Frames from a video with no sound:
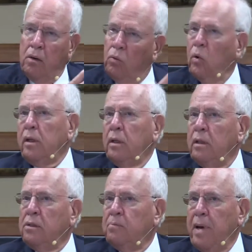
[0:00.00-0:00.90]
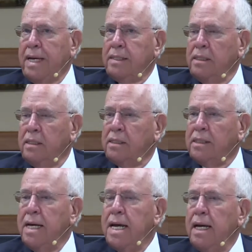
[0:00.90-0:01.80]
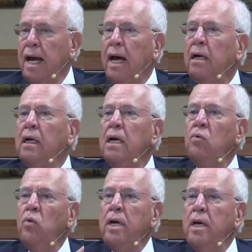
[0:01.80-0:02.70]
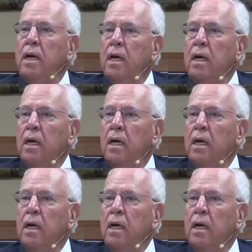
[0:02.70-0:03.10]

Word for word: what this passage is saying, how can we